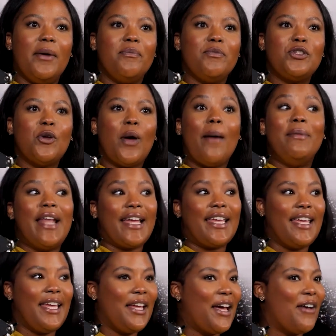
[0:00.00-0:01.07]
So I'm
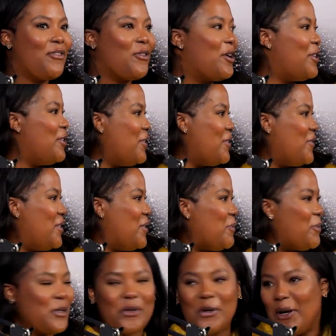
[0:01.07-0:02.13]
lucky. I've got a lot of
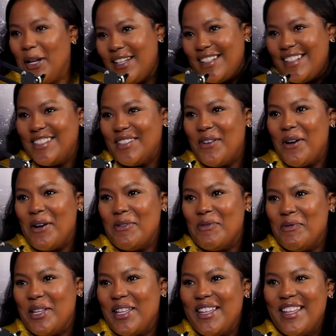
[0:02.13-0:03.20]
Cypriot colleagues around
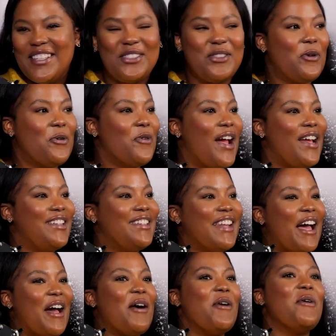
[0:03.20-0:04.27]
me. So right
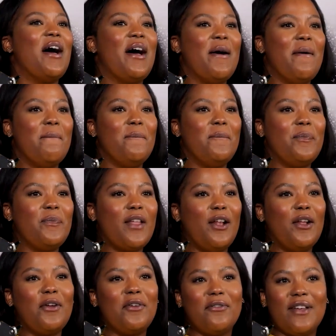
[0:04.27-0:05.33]
now, a
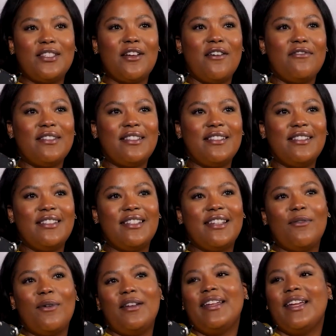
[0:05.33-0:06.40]
lot of us obviously
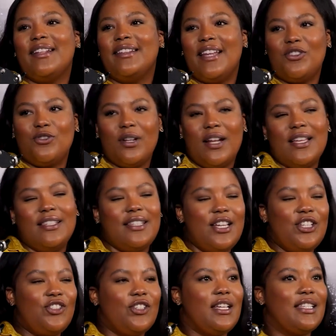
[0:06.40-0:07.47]
want to get
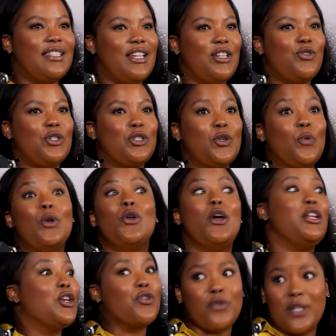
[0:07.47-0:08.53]
naturalization, etc. So we're
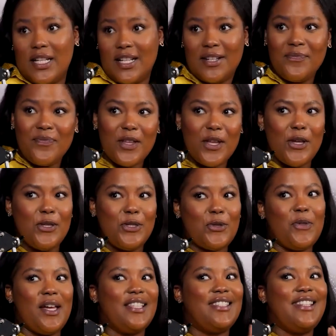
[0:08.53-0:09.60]
learning Greek. So
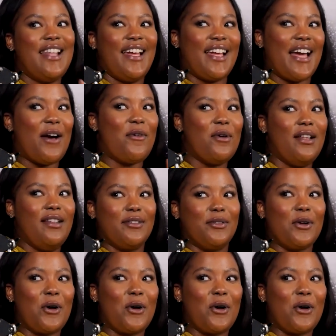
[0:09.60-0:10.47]
that's like our little